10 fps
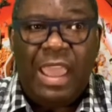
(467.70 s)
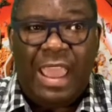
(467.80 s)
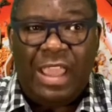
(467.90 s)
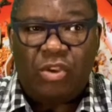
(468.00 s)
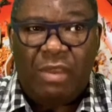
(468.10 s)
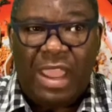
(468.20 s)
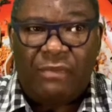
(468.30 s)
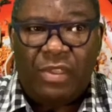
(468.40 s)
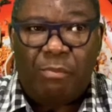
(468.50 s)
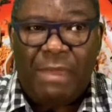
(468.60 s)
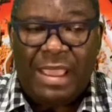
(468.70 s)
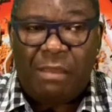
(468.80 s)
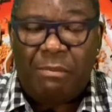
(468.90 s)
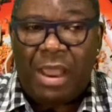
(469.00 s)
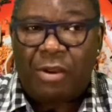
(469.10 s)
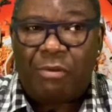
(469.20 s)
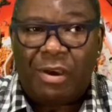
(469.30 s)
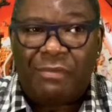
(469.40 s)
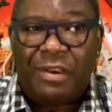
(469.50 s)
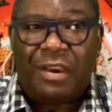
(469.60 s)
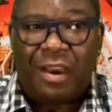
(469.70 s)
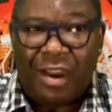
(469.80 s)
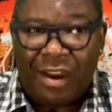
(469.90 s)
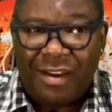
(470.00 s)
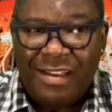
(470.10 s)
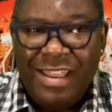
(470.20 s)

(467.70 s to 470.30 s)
and you have the make and model of the car.